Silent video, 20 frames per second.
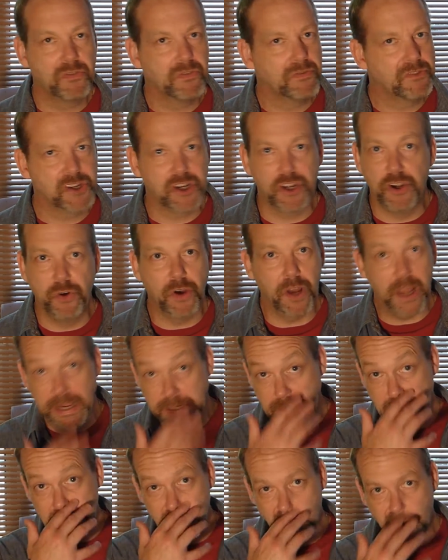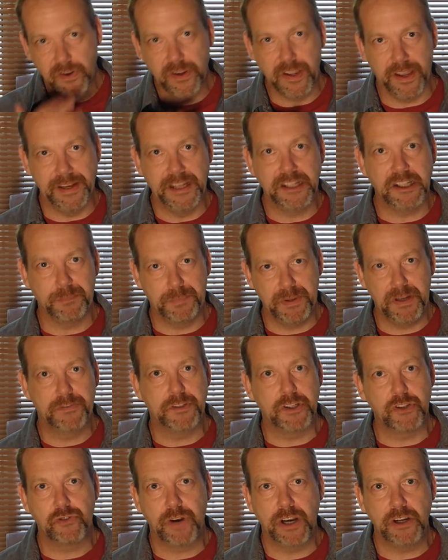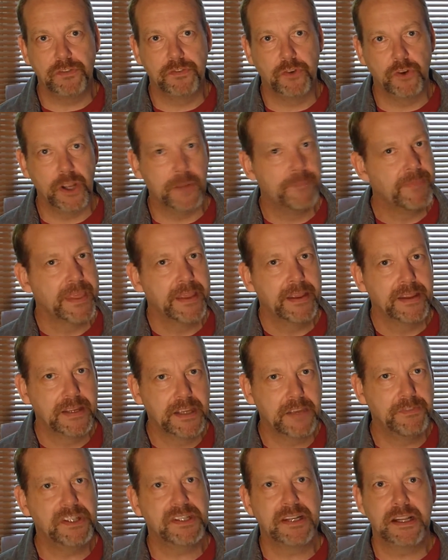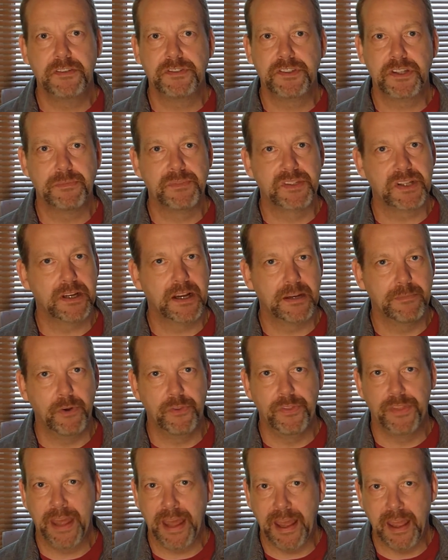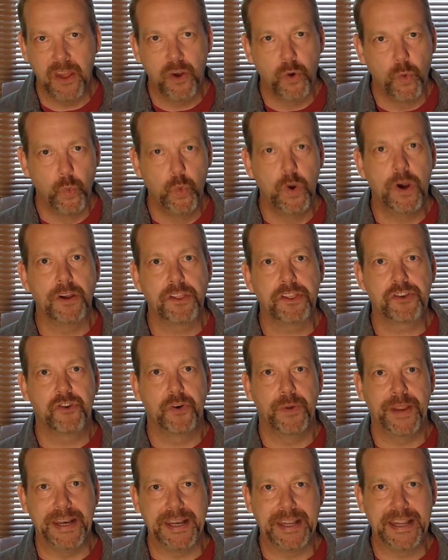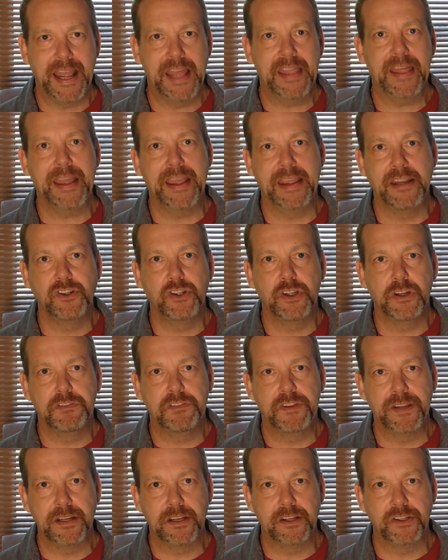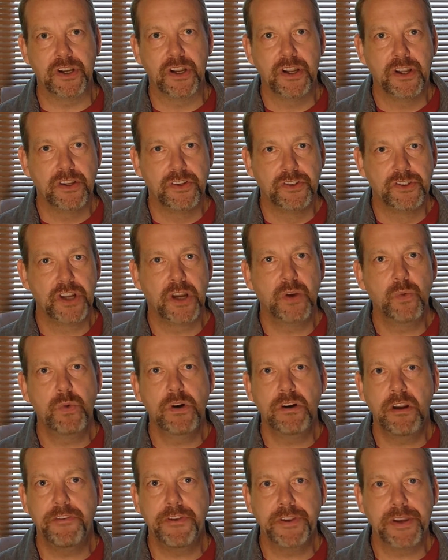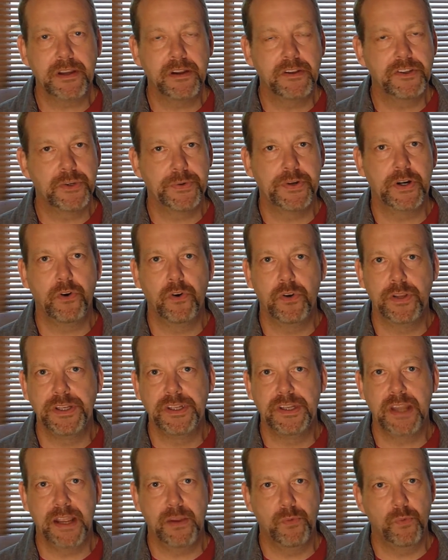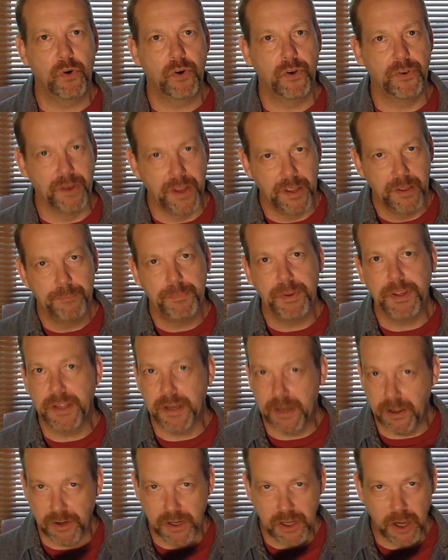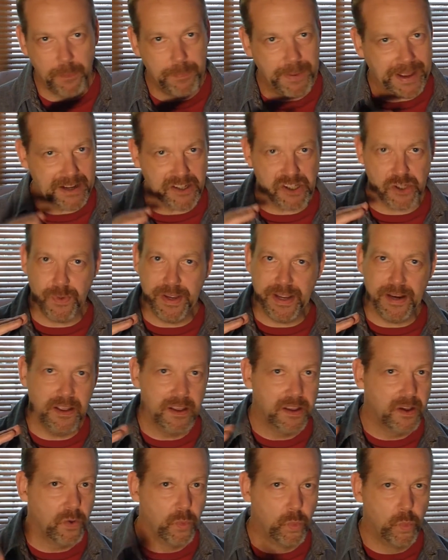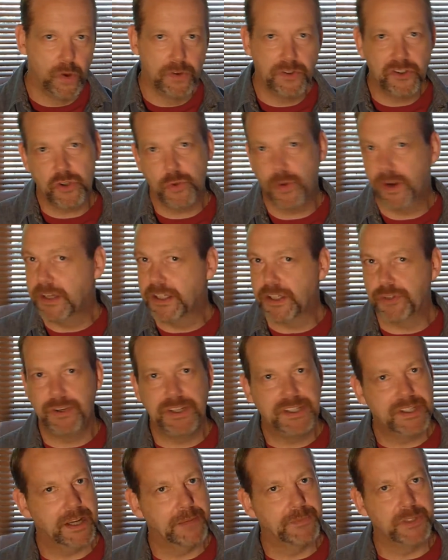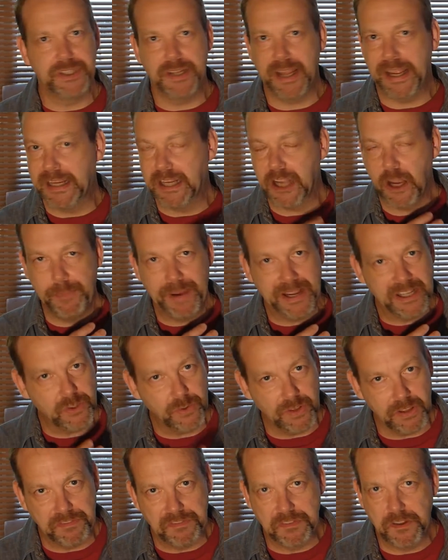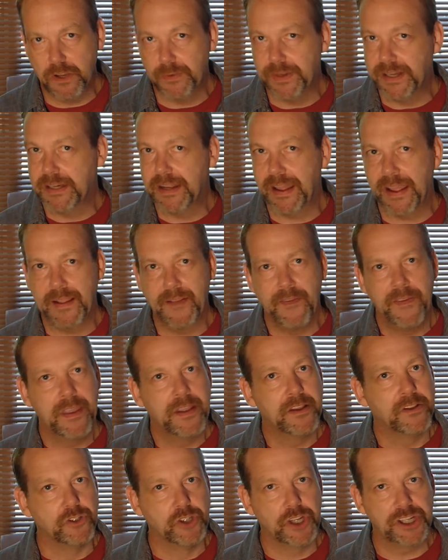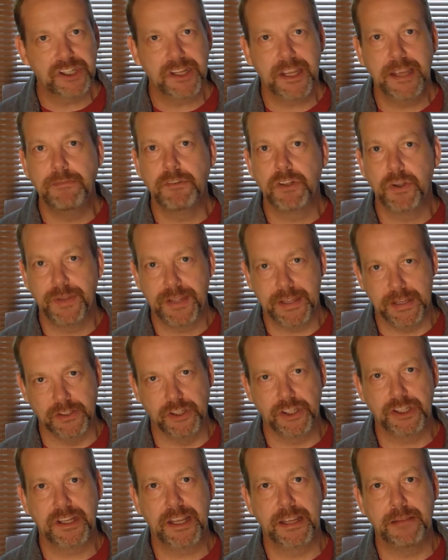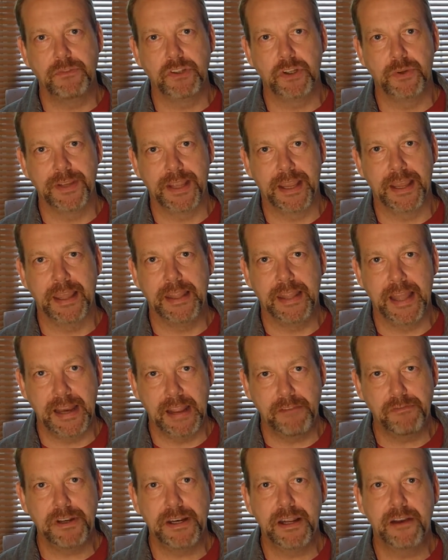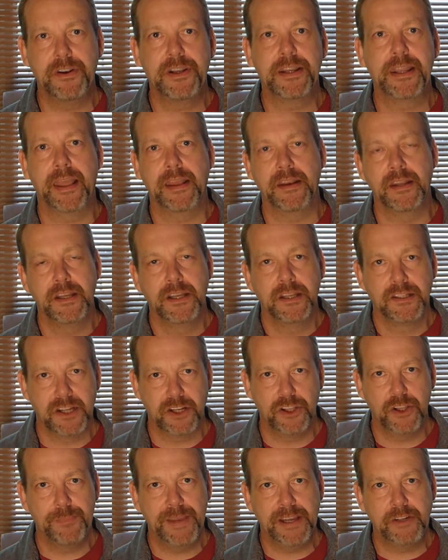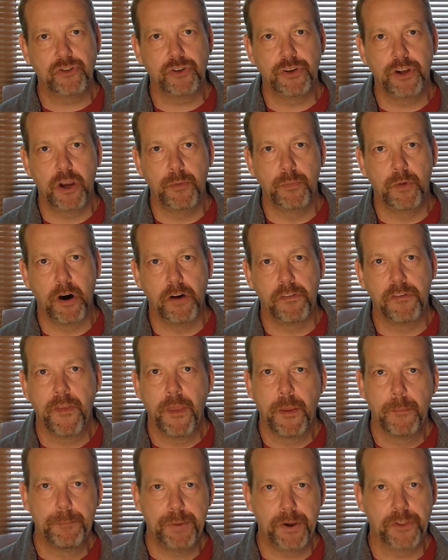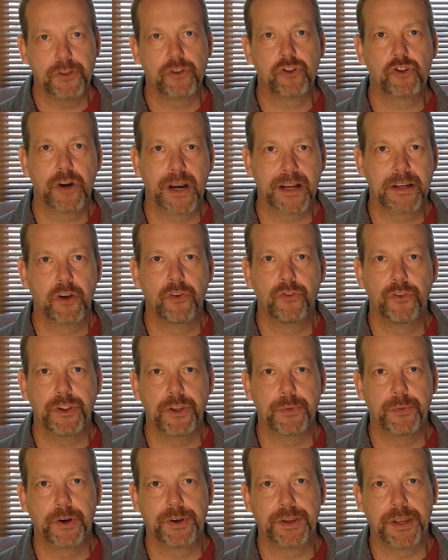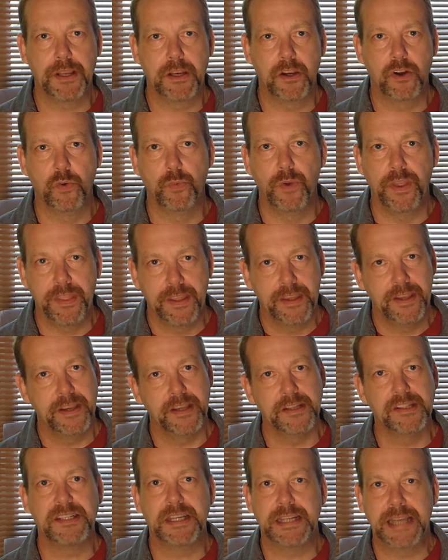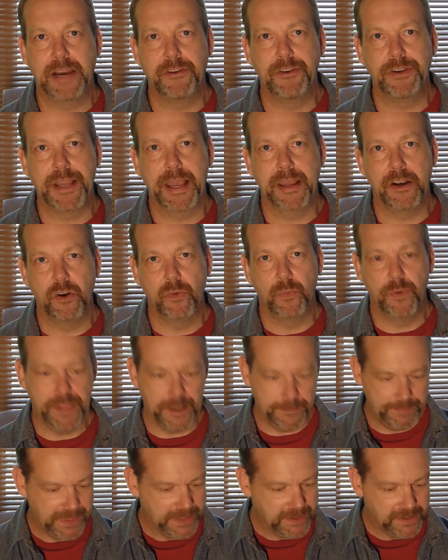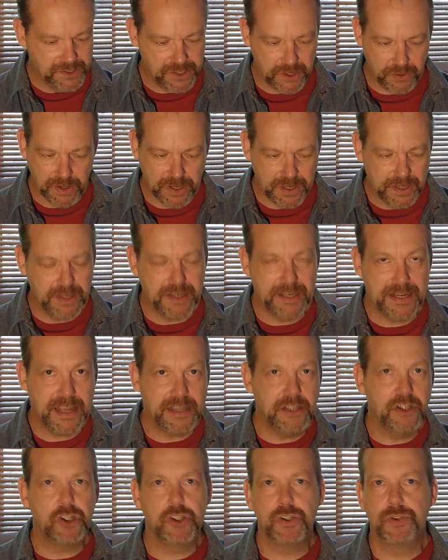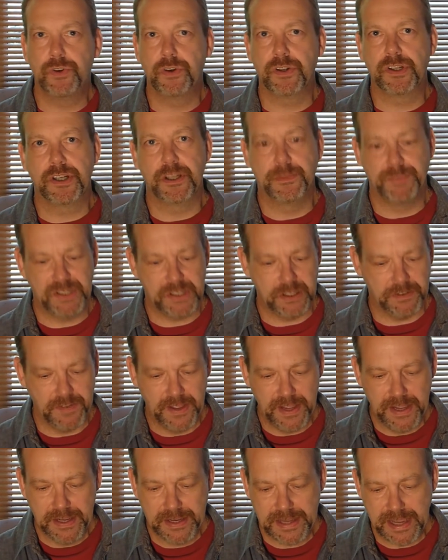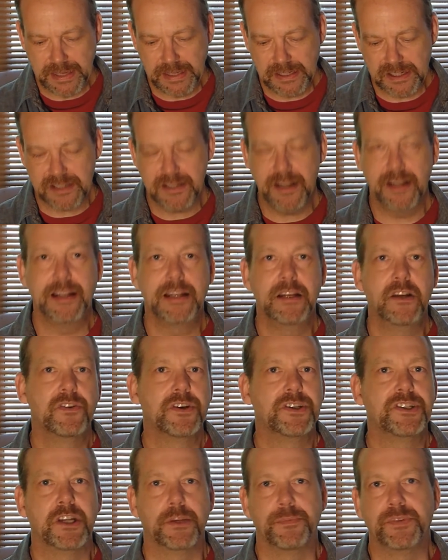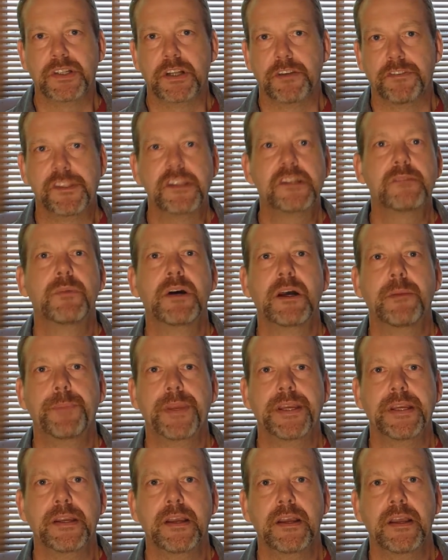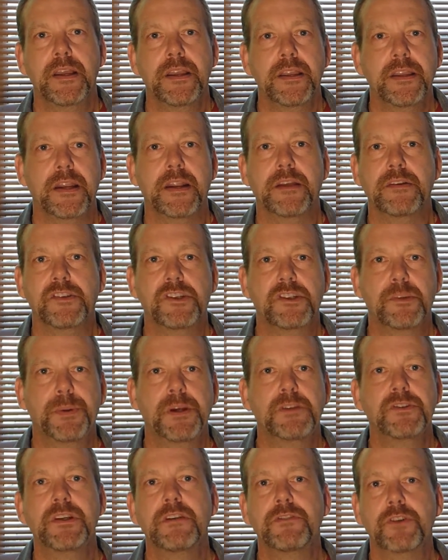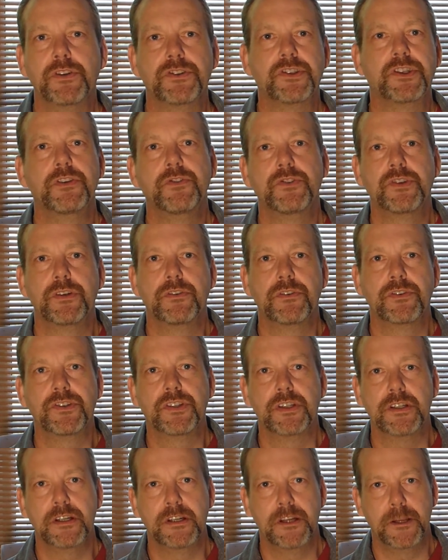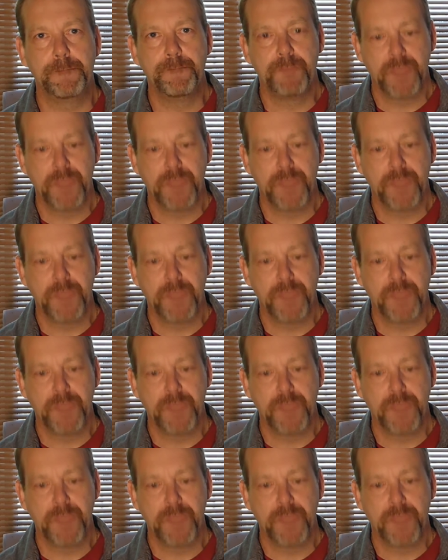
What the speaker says: to a song and it's a bit of a stretch for you, give yourself some time on that, work through it, get that into your fingers. Don't worry if you can't do it all in day one, but go back to it once, twice, 3 times a day, go back to it the following day, just keep doing it and just keep doing it. And then every now and again, turn the metronome off, put the track on that you're working along with and see how you get on with it. So get your short-term stuff, get your slightly longer-term stuff. This might be, supposing you've got 2 songs to learn,